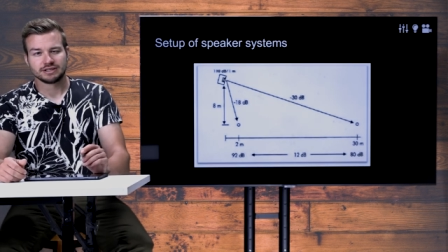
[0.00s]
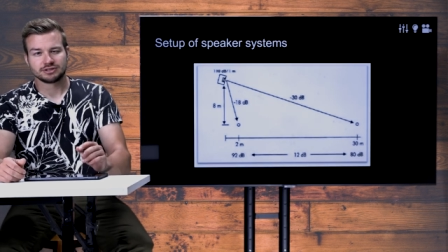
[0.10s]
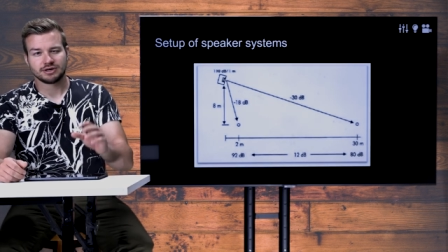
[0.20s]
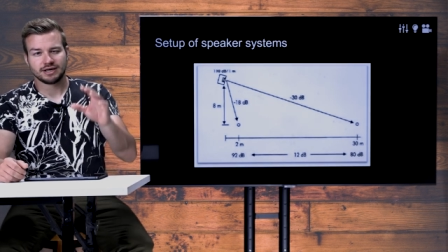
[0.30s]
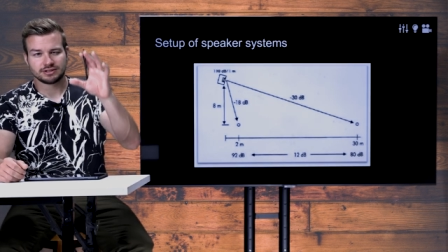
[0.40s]

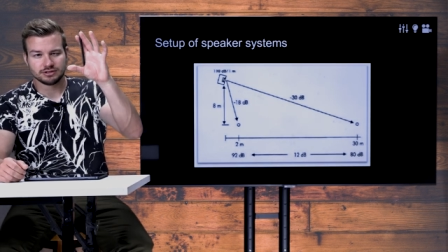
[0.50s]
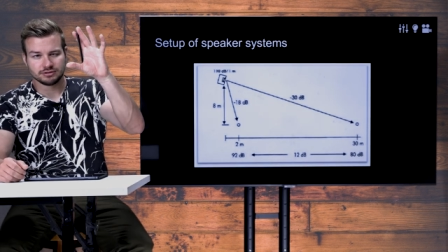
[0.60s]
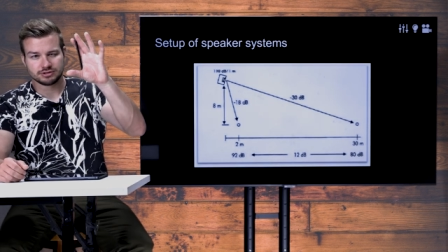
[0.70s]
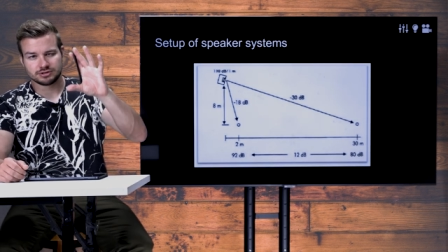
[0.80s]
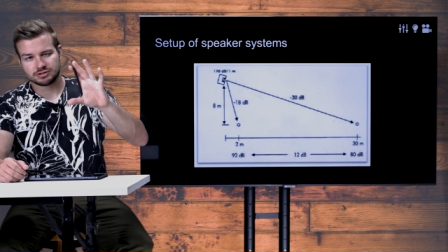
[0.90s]
try
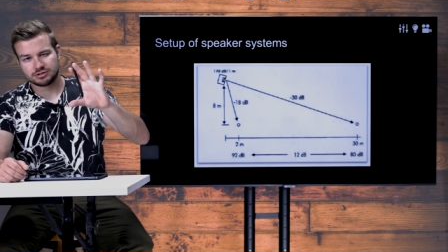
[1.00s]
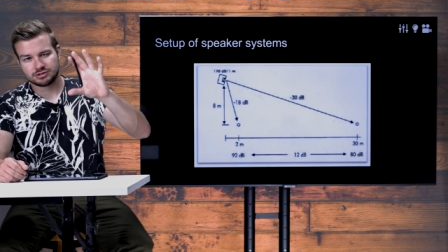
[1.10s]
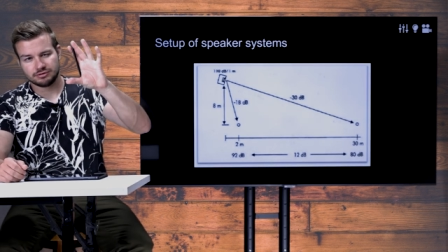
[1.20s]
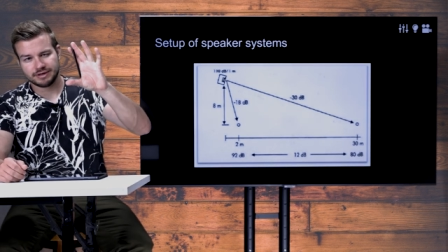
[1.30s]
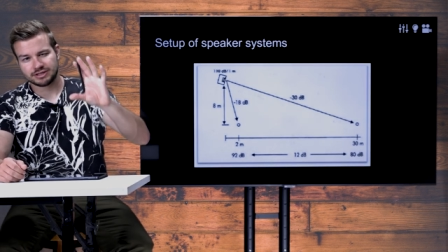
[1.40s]
to
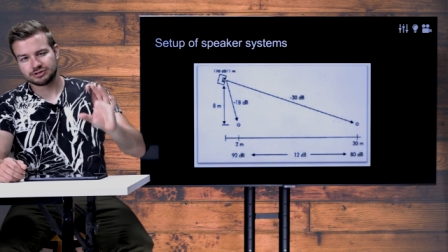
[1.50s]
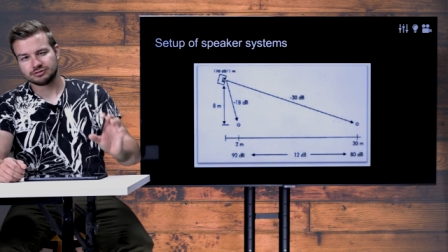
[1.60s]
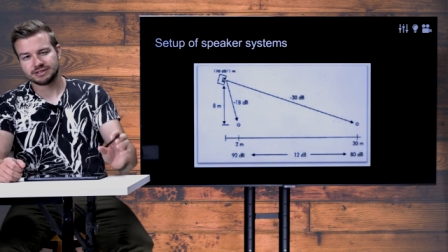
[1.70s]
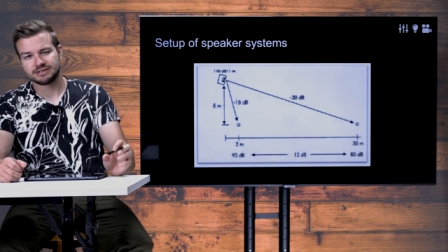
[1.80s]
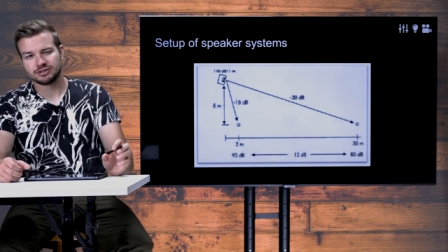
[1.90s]
to make
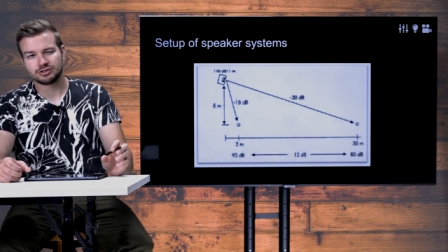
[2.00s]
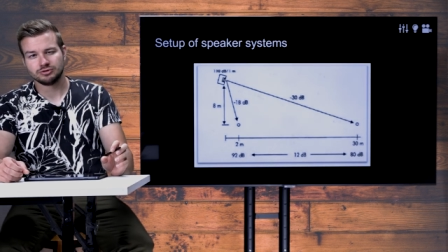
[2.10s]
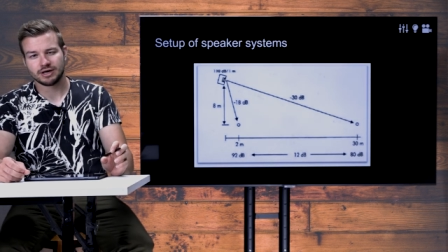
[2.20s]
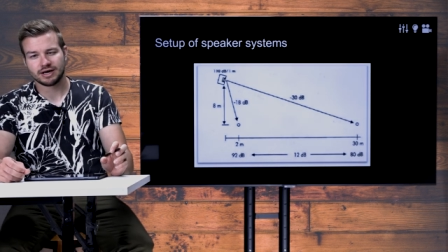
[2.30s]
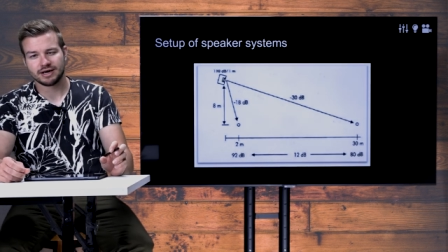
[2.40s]
sure it's not
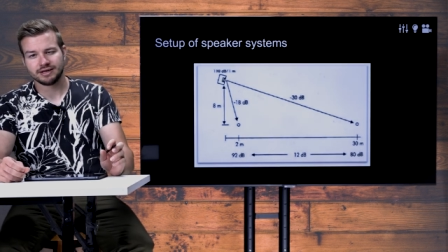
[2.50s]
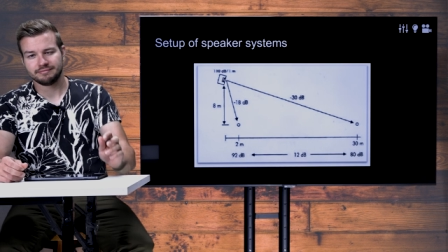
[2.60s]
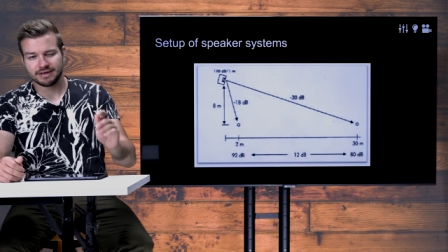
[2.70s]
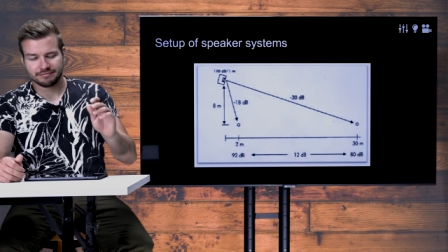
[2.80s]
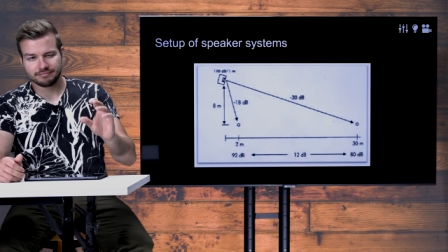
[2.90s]
too high,
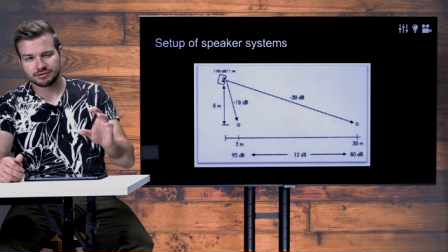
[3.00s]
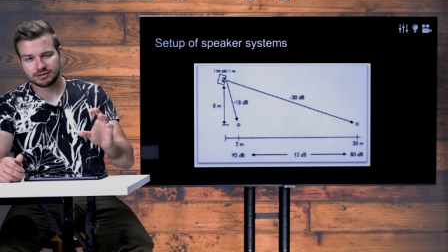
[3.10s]
make,